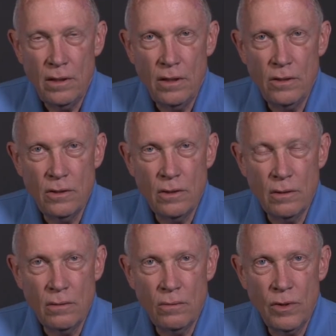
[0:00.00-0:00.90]
is that
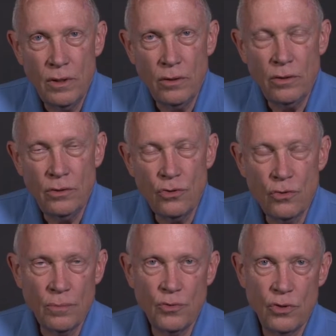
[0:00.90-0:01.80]
we look in
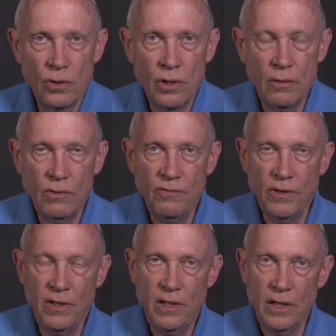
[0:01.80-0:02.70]
Scripture and we
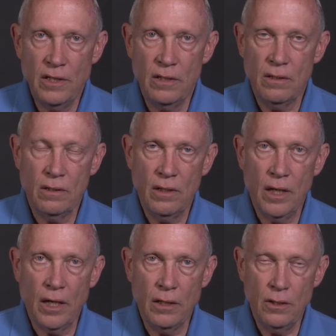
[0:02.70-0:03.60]
find the idea that
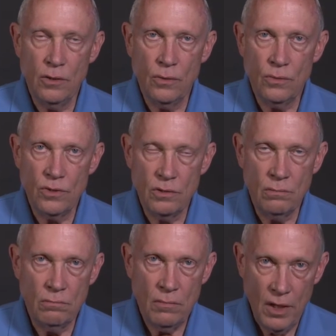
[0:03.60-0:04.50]
God knows
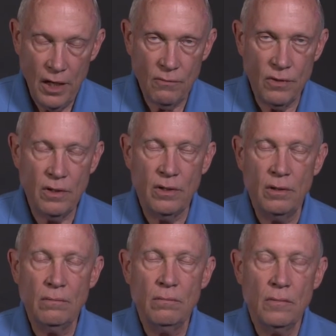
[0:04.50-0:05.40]

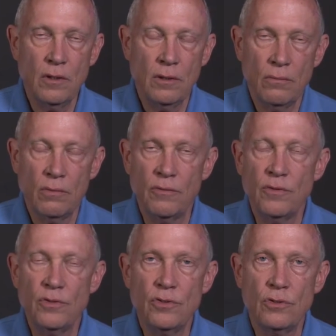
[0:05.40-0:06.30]
everything. And the
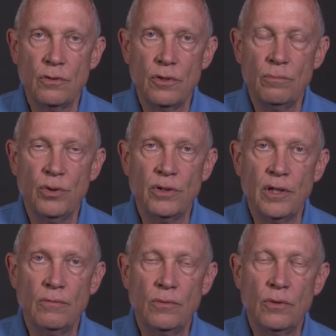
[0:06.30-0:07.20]
references are in your book. I
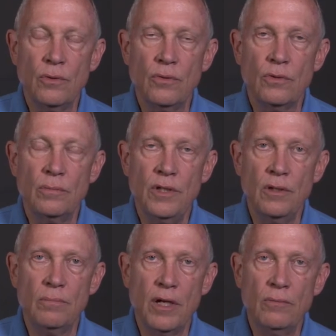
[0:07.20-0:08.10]
won't go through them
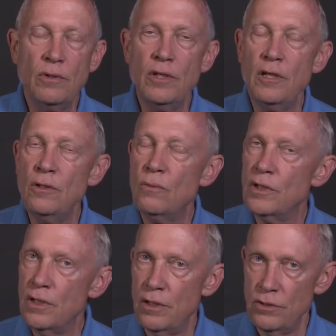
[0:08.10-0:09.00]
here, but I will get into one
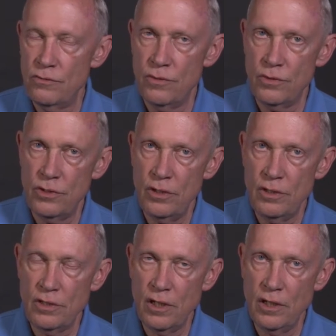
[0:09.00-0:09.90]
controversy
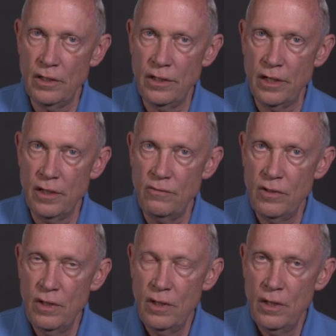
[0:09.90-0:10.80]
that's kind of live.
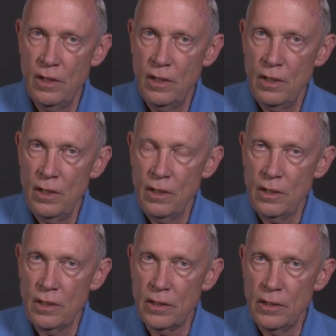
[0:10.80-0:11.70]

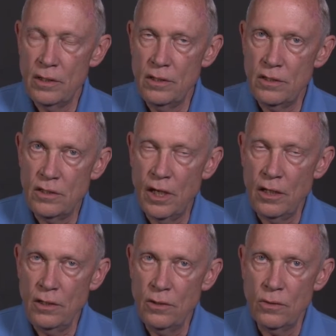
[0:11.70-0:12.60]
Does
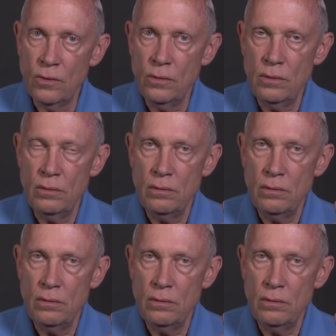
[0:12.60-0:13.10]
God know